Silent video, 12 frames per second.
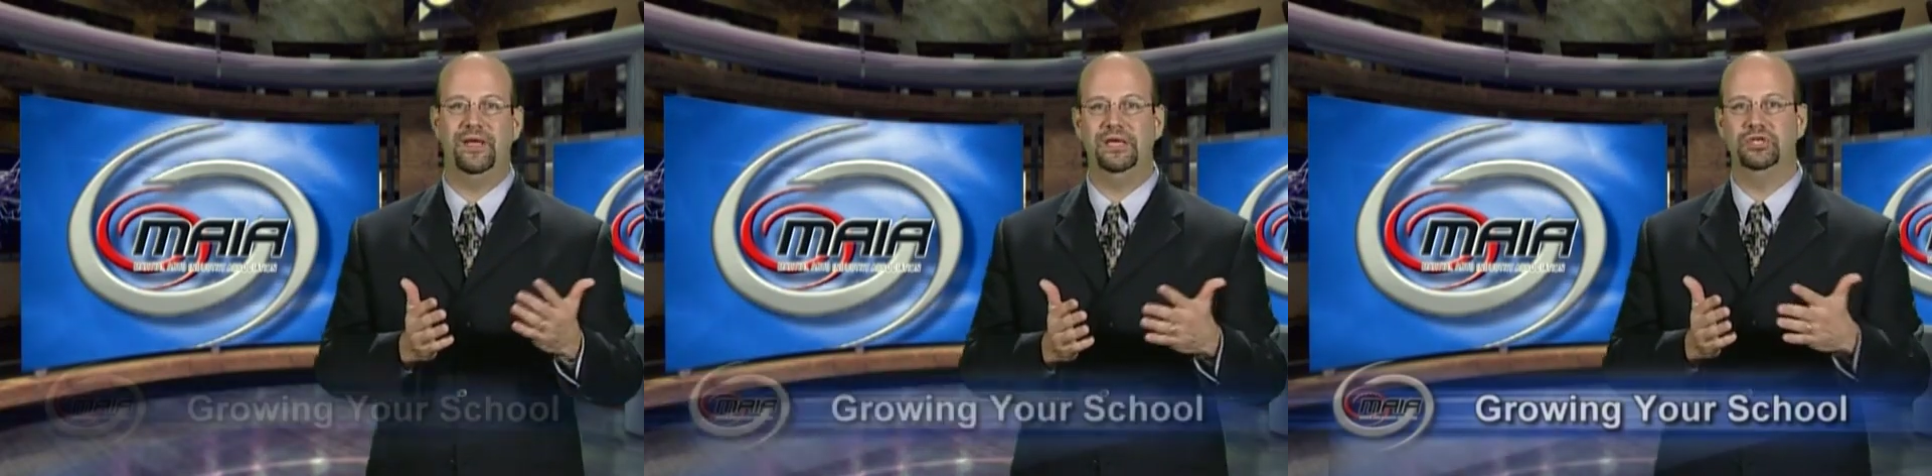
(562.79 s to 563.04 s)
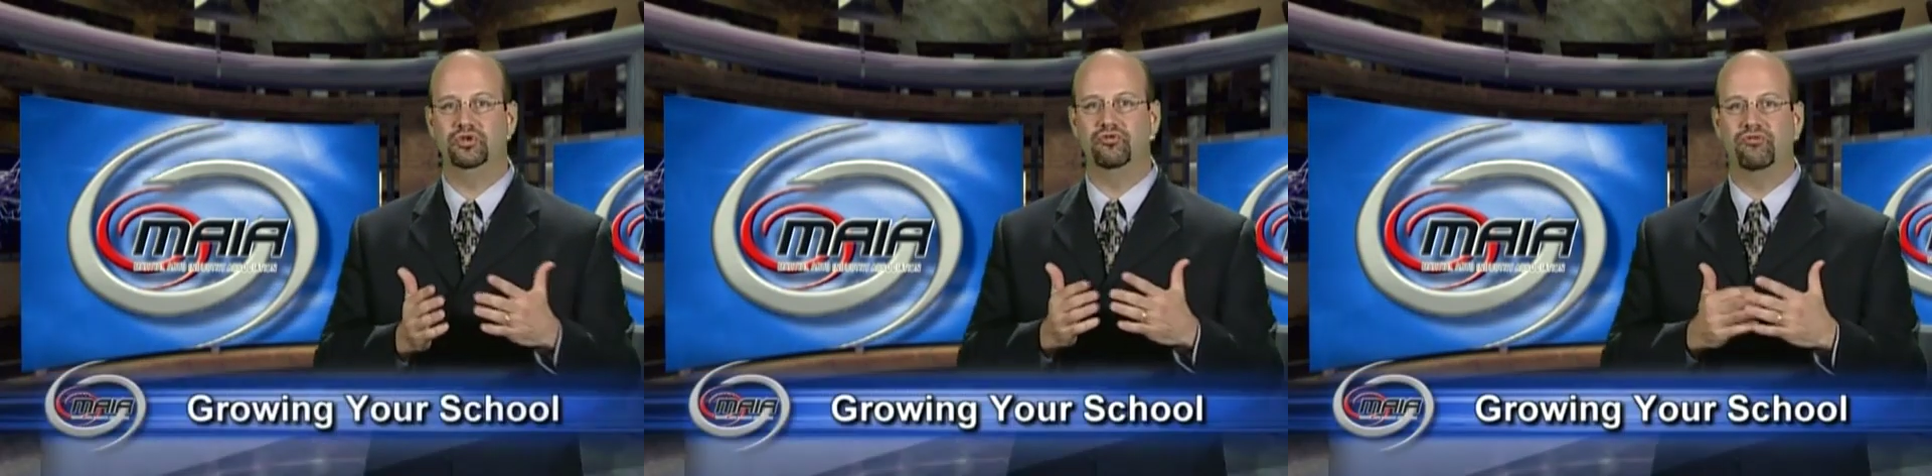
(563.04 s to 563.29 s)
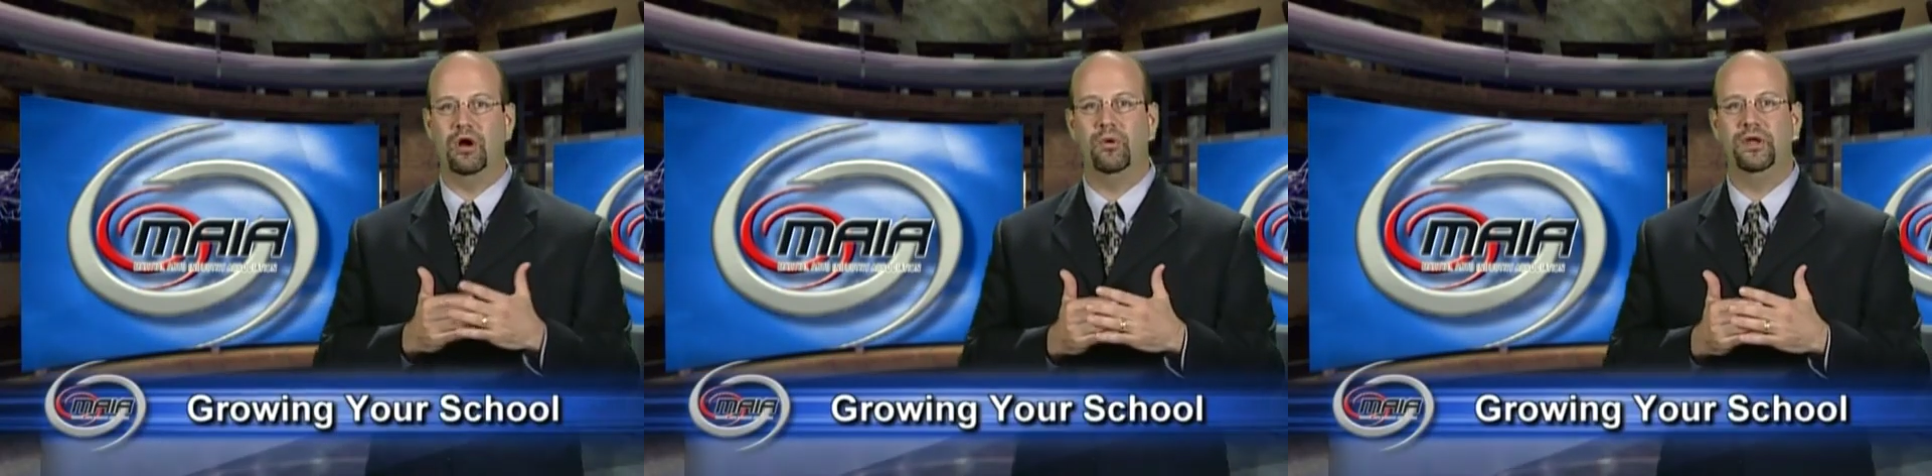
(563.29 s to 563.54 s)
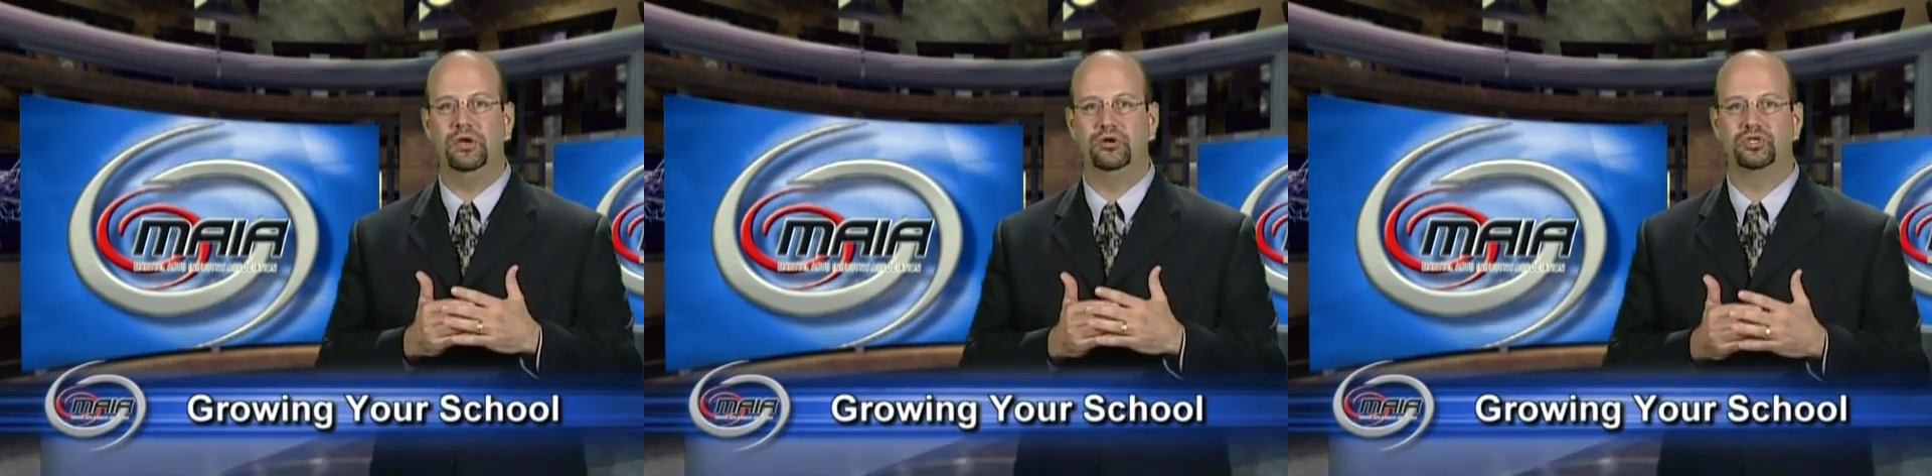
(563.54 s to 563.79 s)
is growing
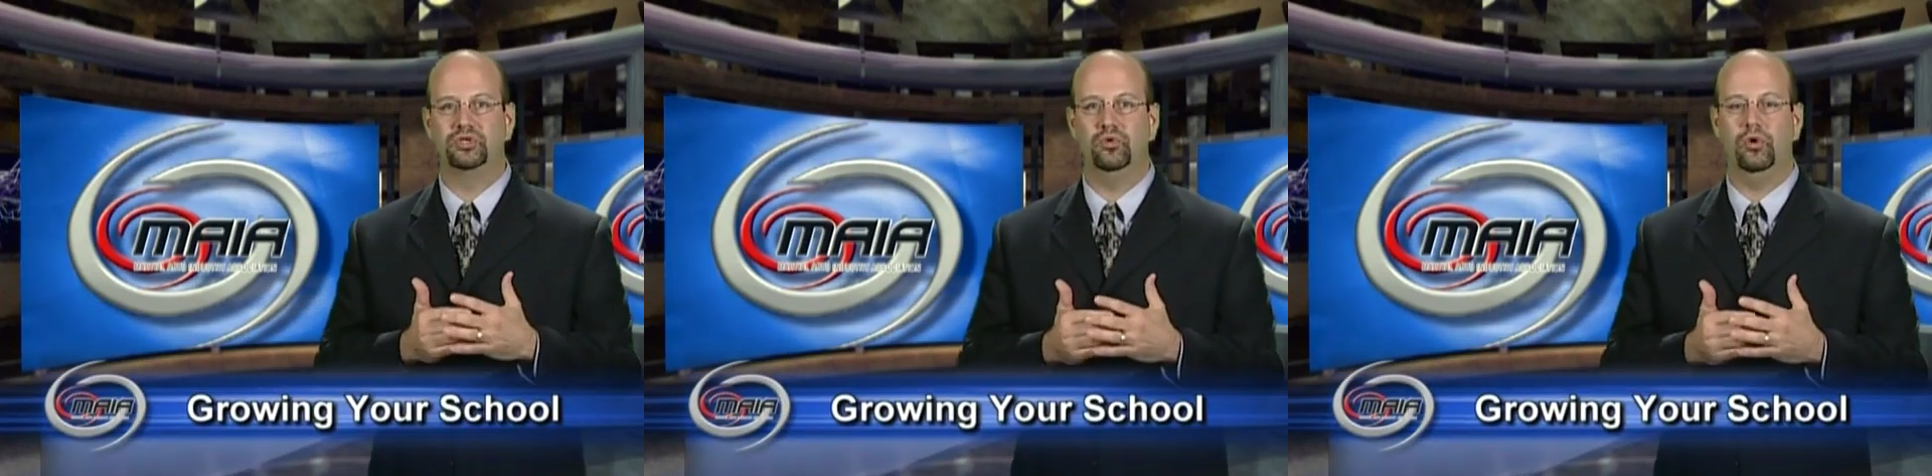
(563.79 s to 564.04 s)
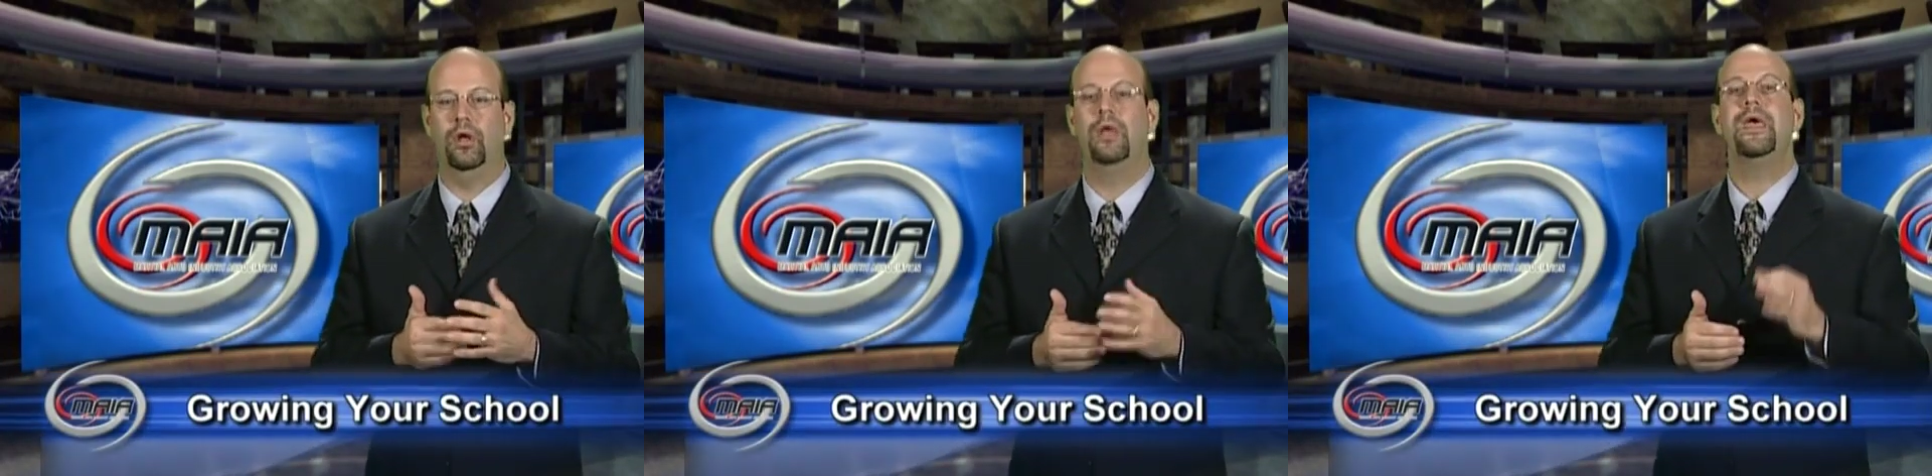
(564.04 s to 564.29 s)
your school.